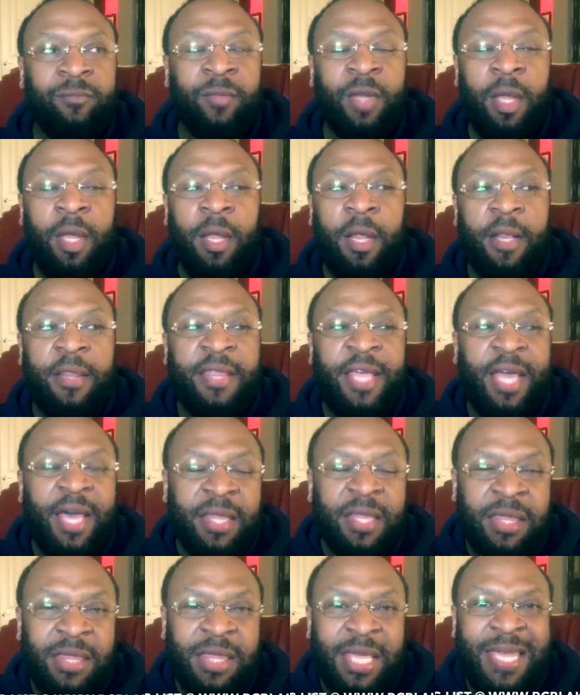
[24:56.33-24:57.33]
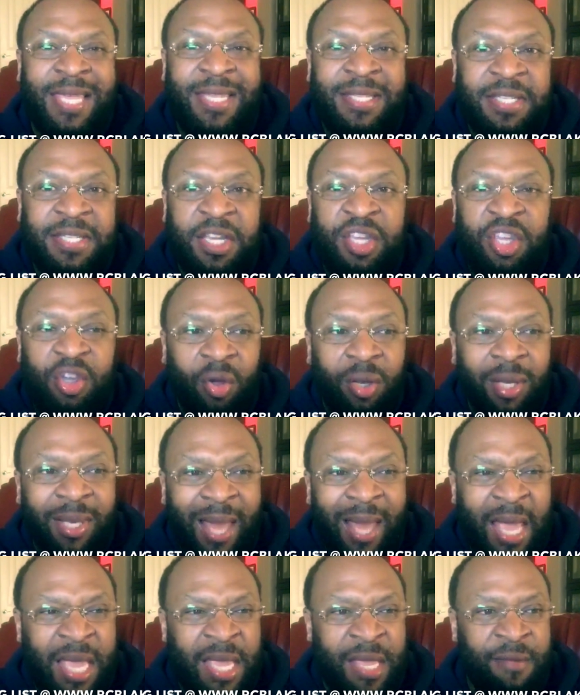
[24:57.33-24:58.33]
There are things in your
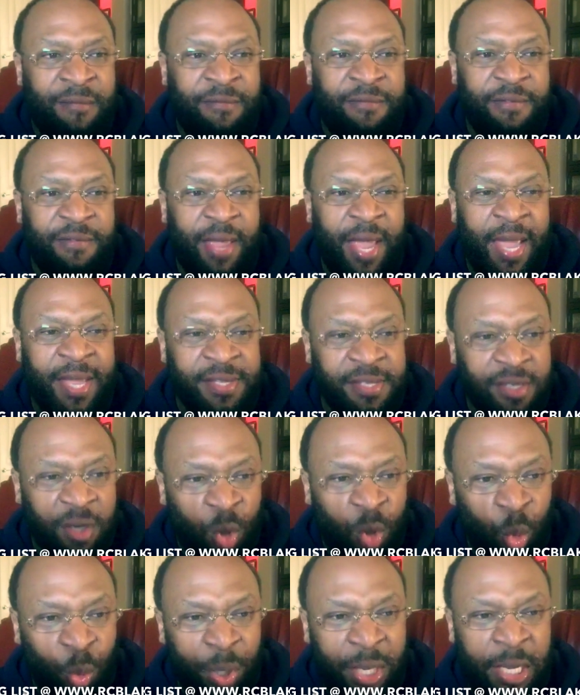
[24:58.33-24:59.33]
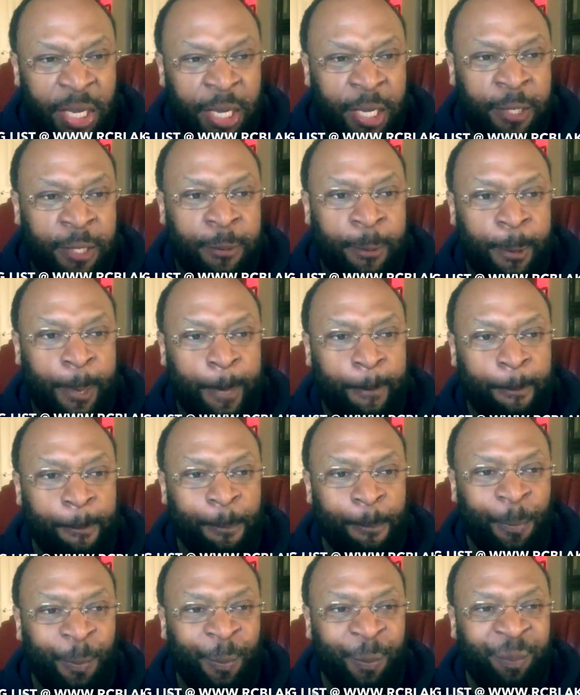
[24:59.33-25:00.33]
life as a queen
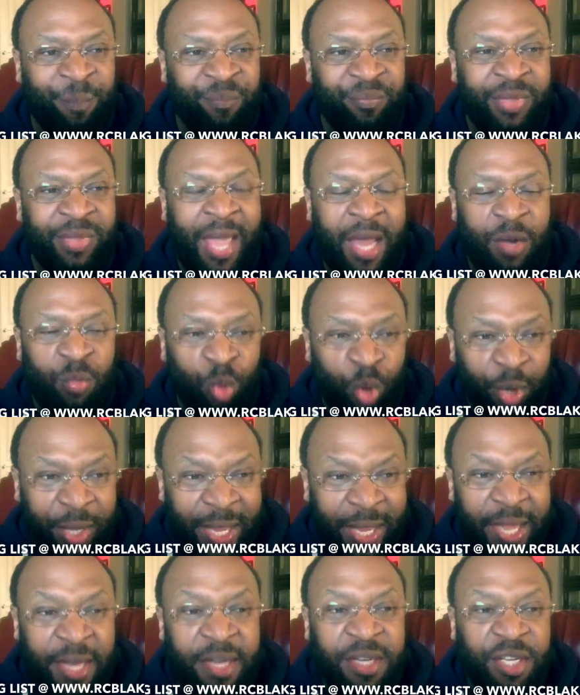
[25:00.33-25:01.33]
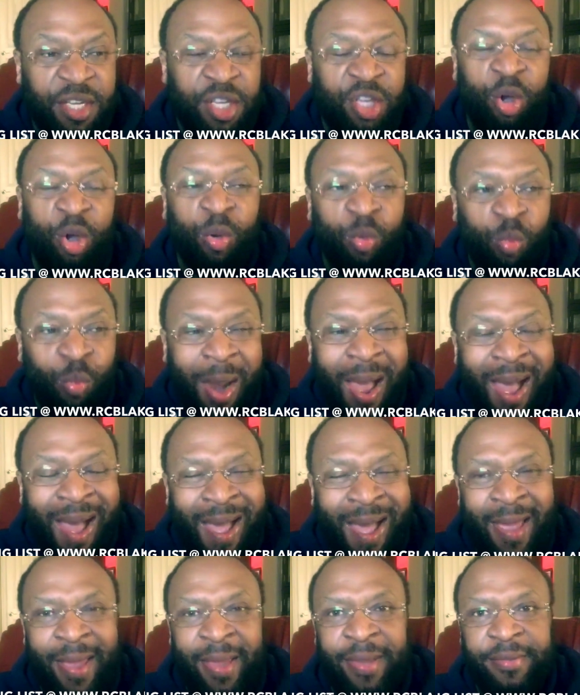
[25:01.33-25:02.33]
that will hinder your
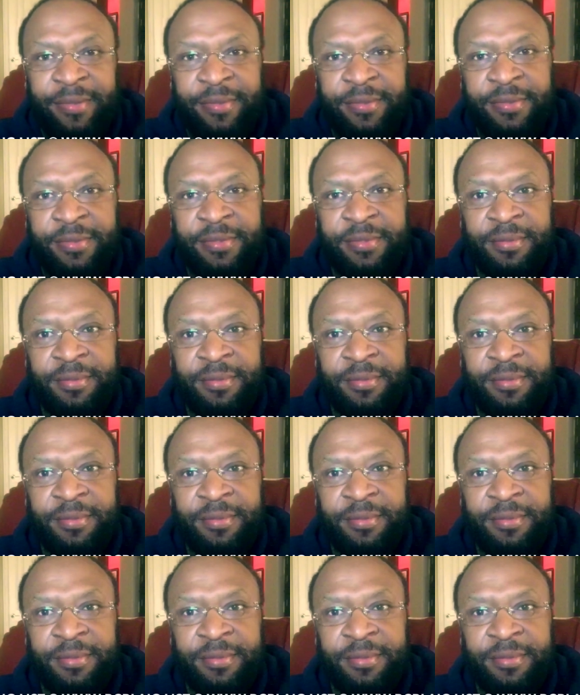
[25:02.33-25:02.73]
rise.